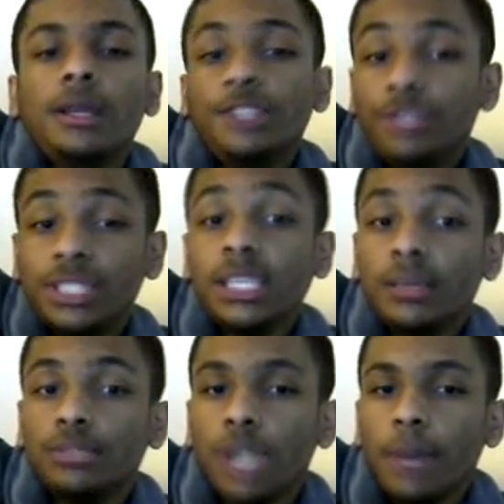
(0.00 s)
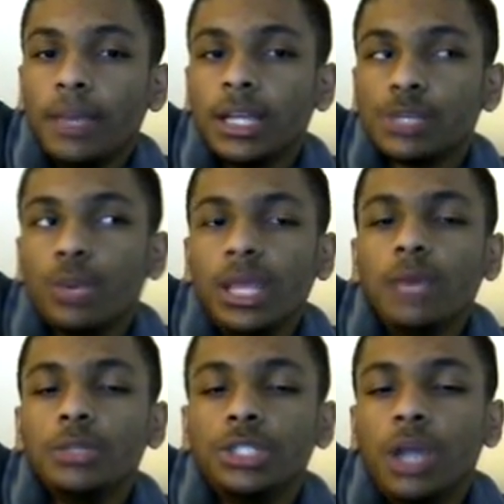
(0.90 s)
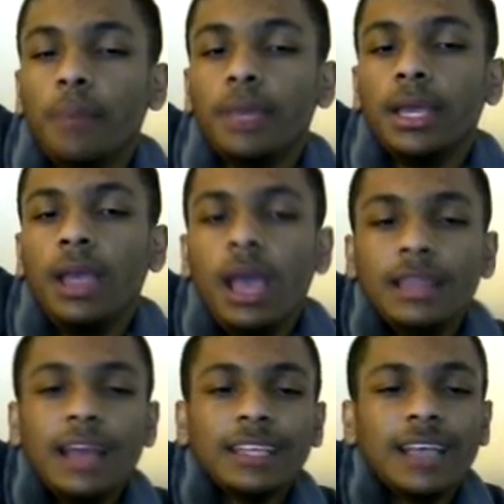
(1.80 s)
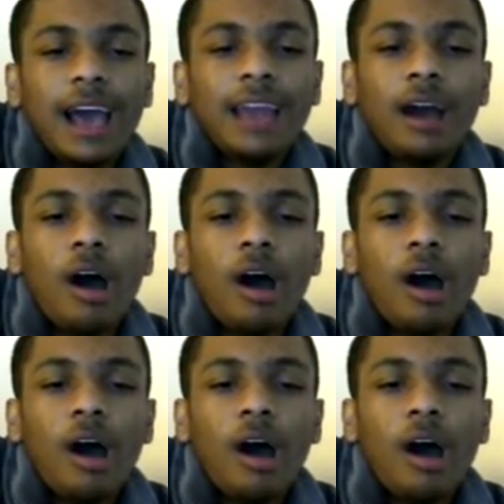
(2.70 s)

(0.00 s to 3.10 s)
Did you see him jumping? Because when he was jumping, that kind of